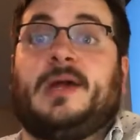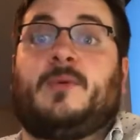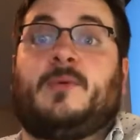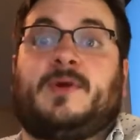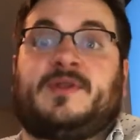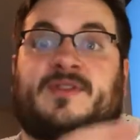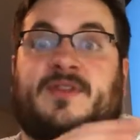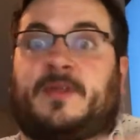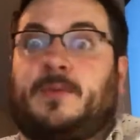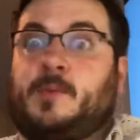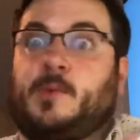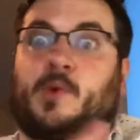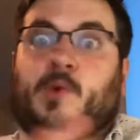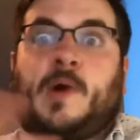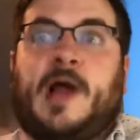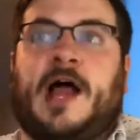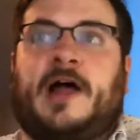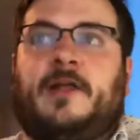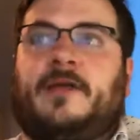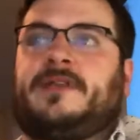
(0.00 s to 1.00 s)
What's the
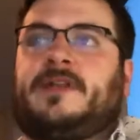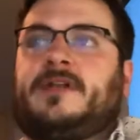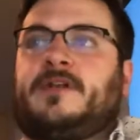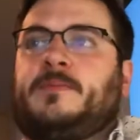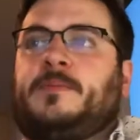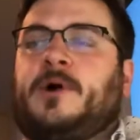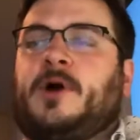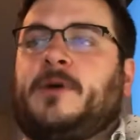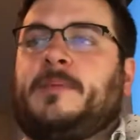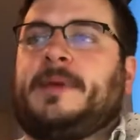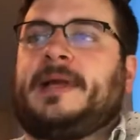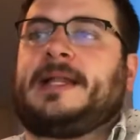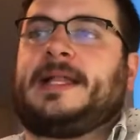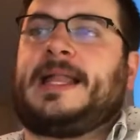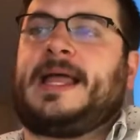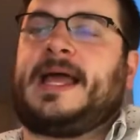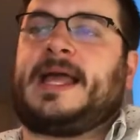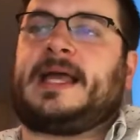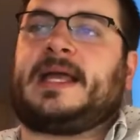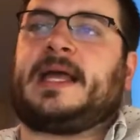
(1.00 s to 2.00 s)
morale of the
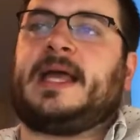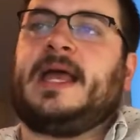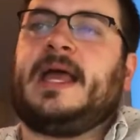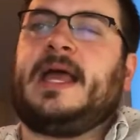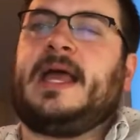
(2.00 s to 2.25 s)
department like?